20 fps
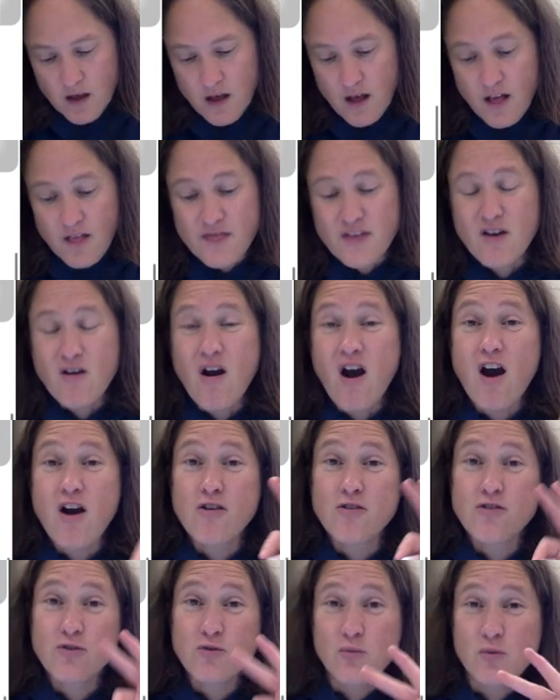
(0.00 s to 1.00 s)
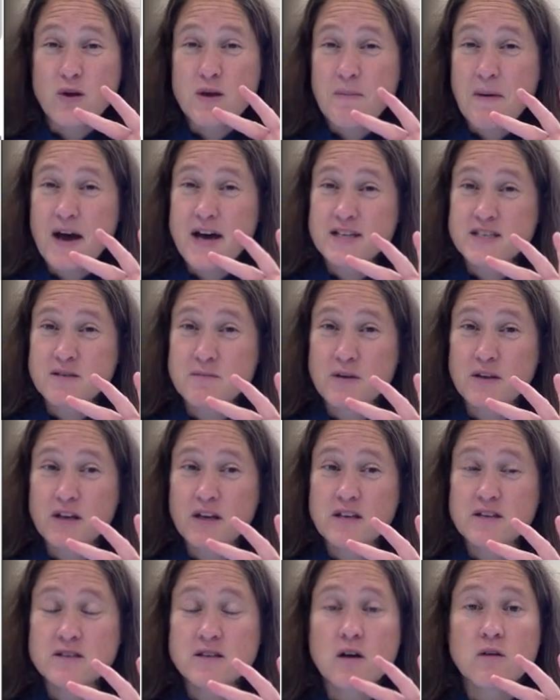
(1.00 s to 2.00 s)
There are 3
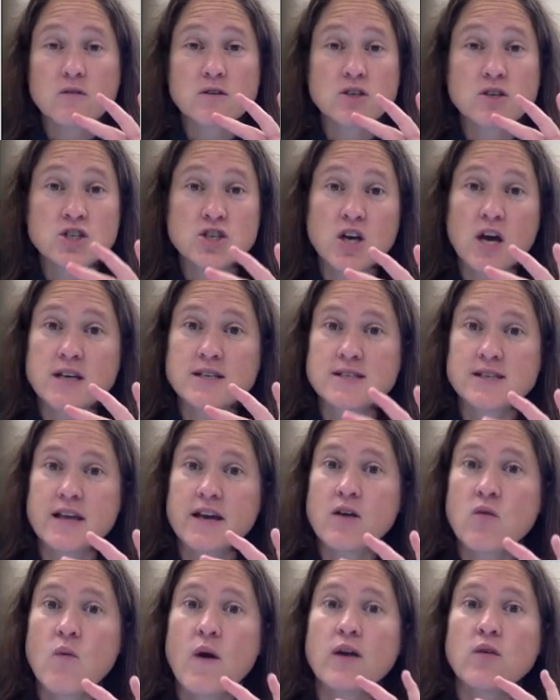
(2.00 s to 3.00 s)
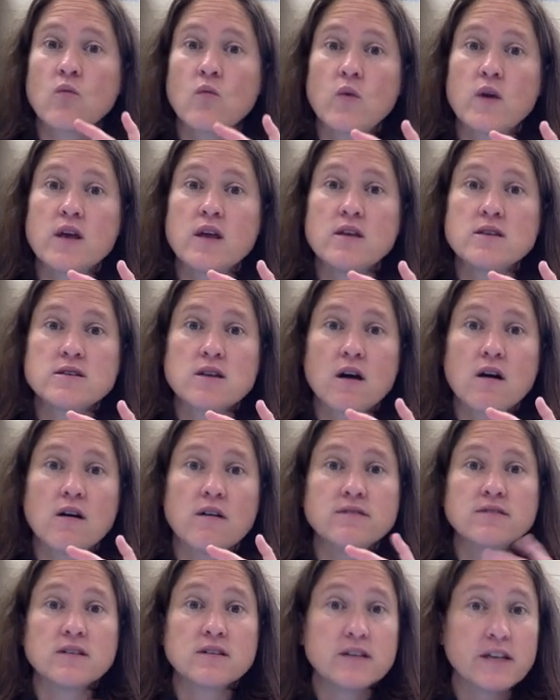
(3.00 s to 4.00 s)
possibilities though, just like when we
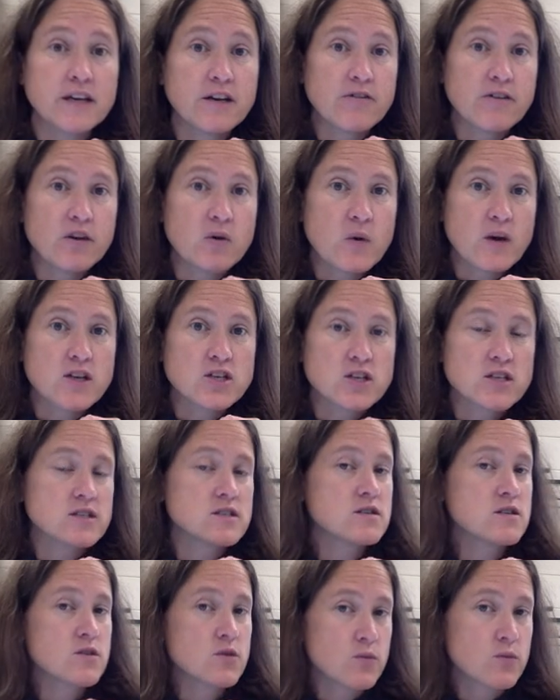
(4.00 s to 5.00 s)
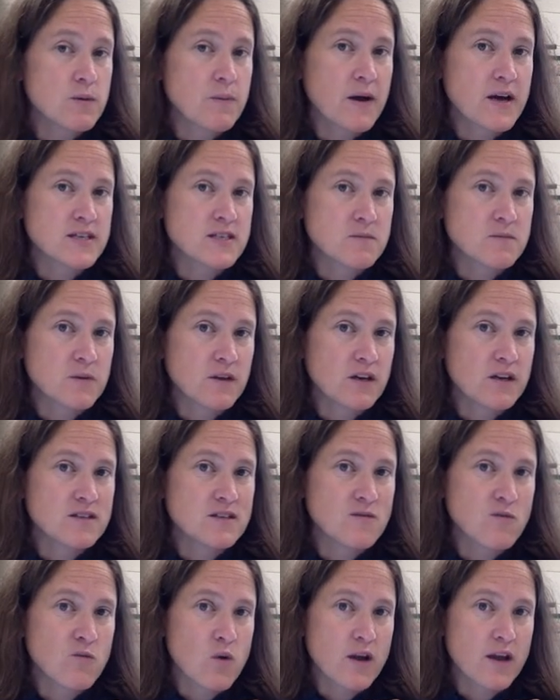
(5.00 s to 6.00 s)
solved linear equations. 3 possibilities
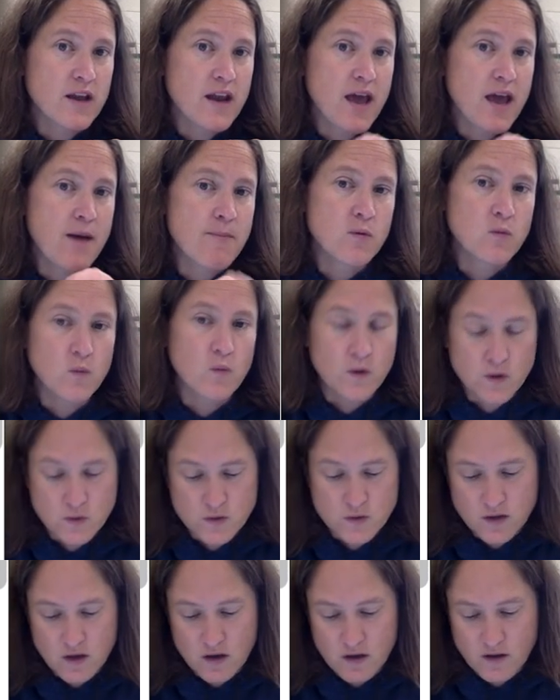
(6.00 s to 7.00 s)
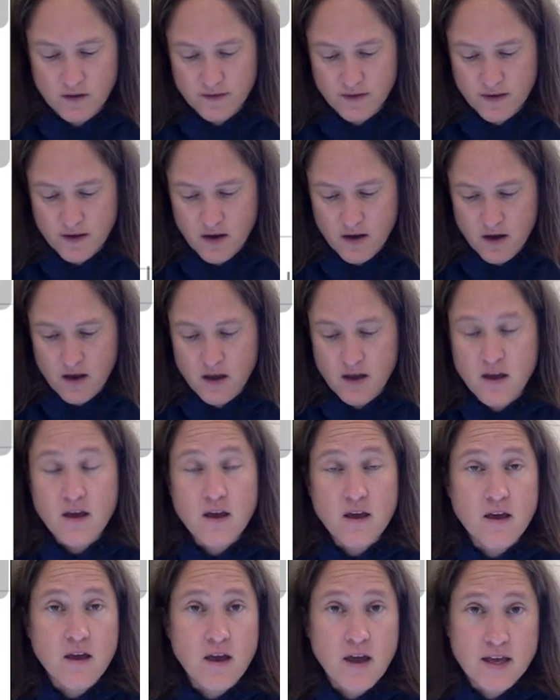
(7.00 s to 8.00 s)
of what can happen when you solve
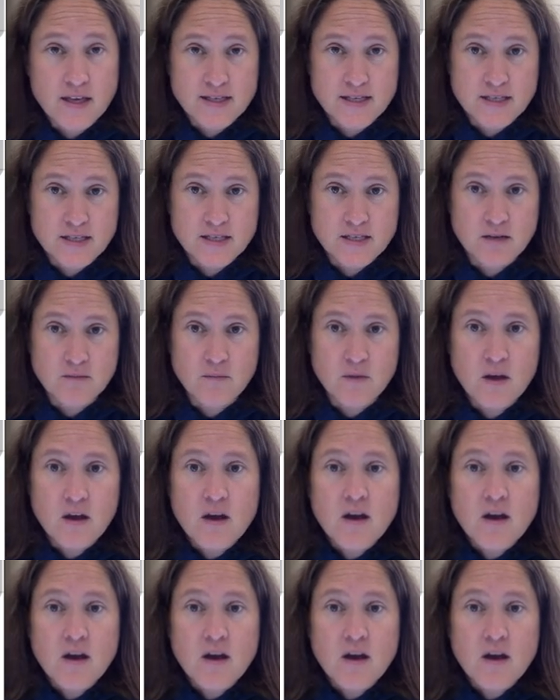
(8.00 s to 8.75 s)
a system.